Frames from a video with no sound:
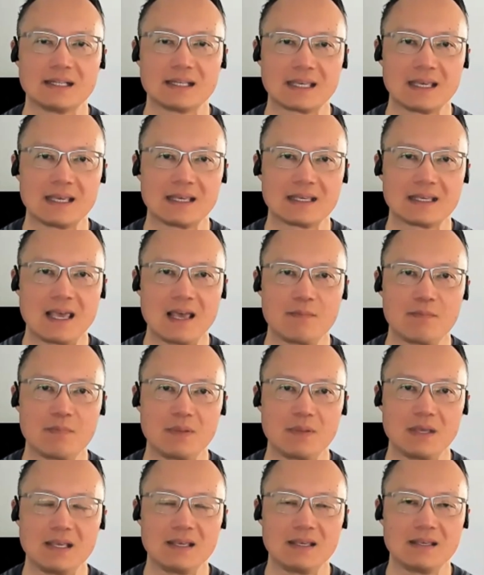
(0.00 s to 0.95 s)
Like it can't
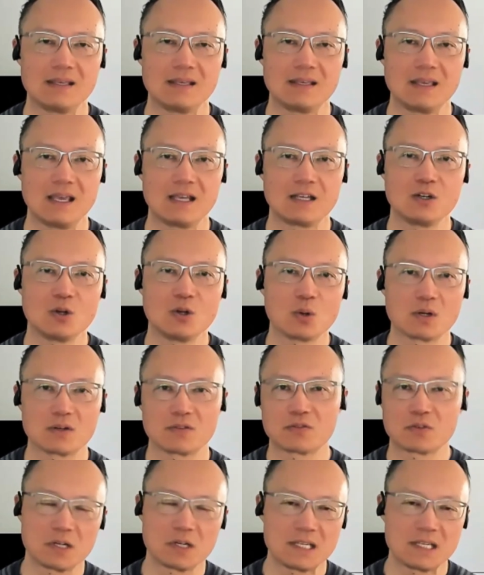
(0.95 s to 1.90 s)
be ignored
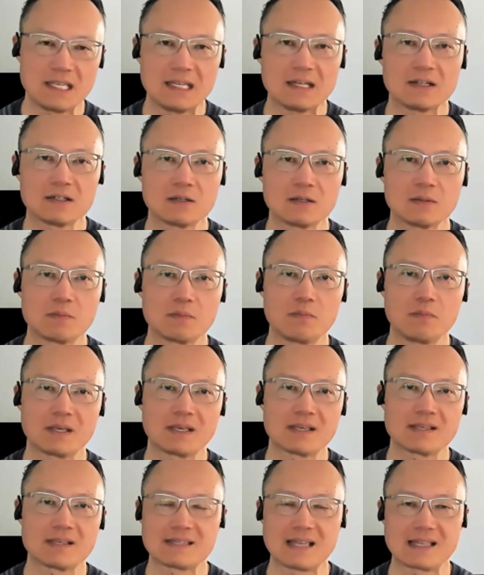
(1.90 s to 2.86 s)
for a year
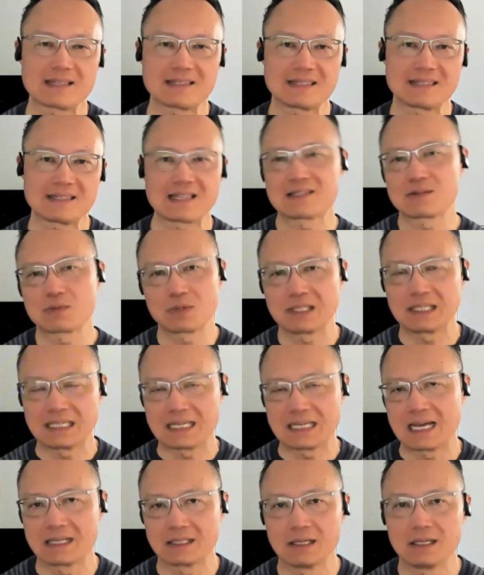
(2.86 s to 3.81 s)
because that's really
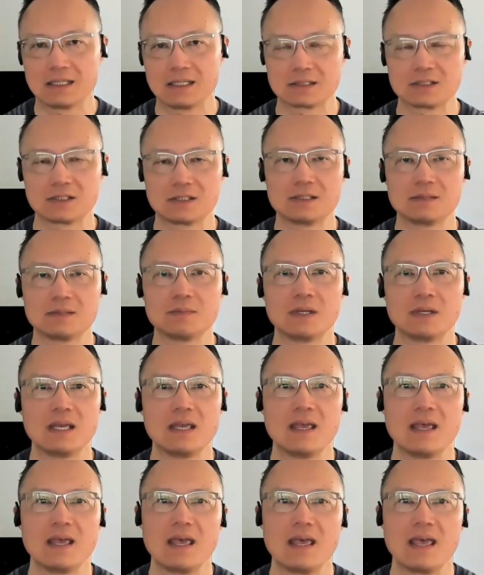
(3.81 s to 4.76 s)
not long term.
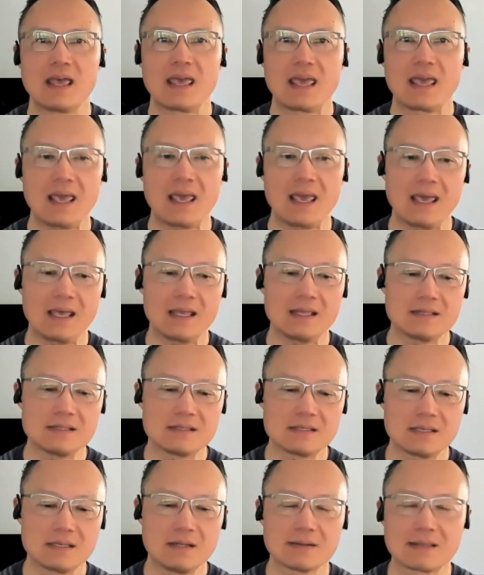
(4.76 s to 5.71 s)

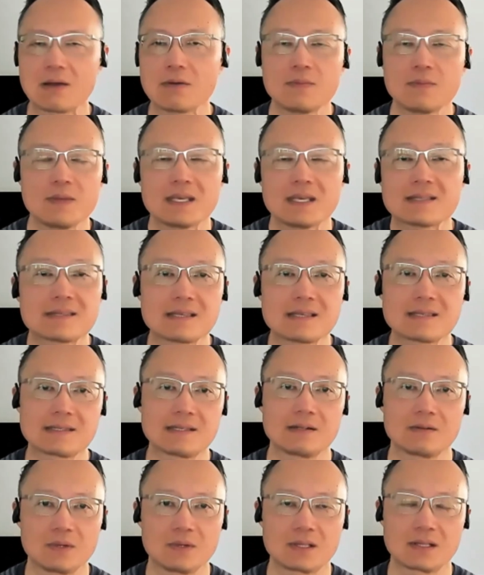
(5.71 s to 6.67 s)
And that would be
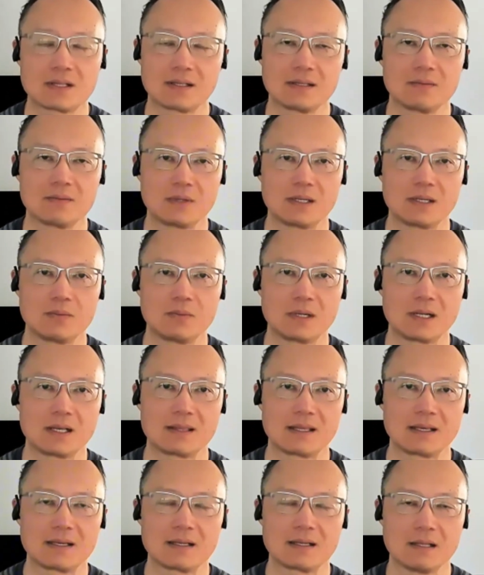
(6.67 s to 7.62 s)
consistent with what I
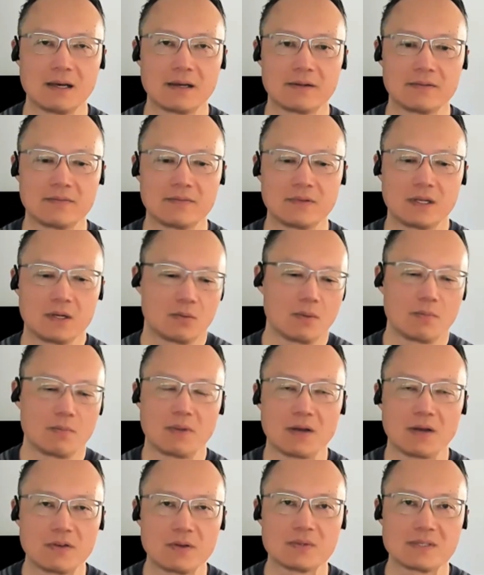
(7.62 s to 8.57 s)
think a lot of what
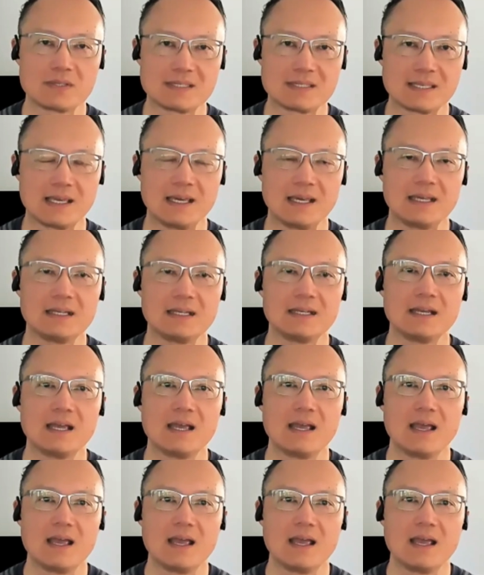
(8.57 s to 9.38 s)
Buffett would say.